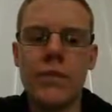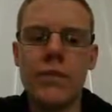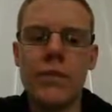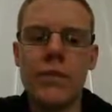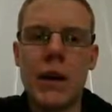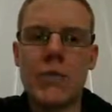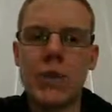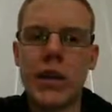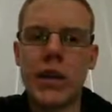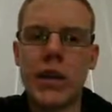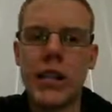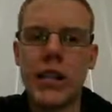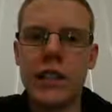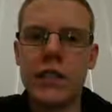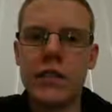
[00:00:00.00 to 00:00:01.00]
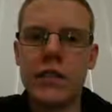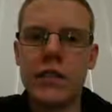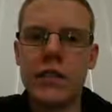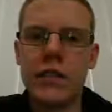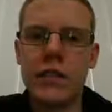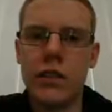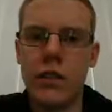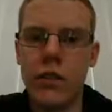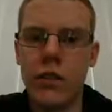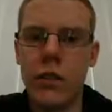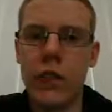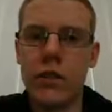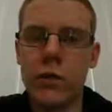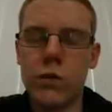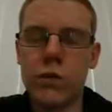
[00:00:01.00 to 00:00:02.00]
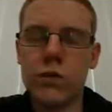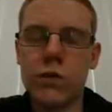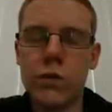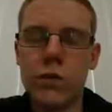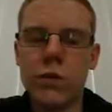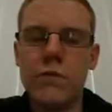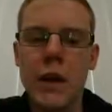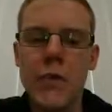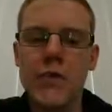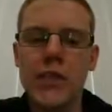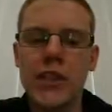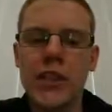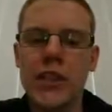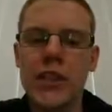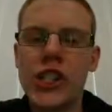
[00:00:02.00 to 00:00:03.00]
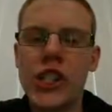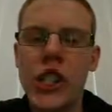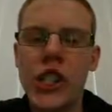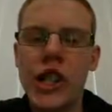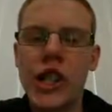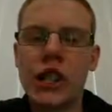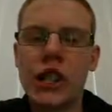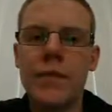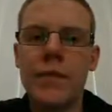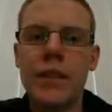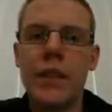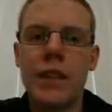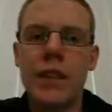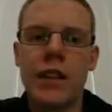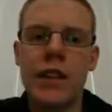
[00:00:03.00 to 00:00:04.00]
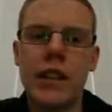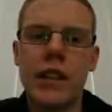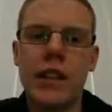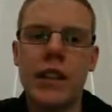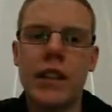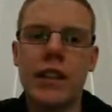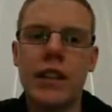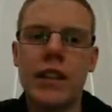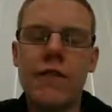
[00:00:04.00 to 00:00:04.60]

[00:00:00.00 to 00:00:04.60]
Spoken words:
memory is, the overall pool of memory is shared, the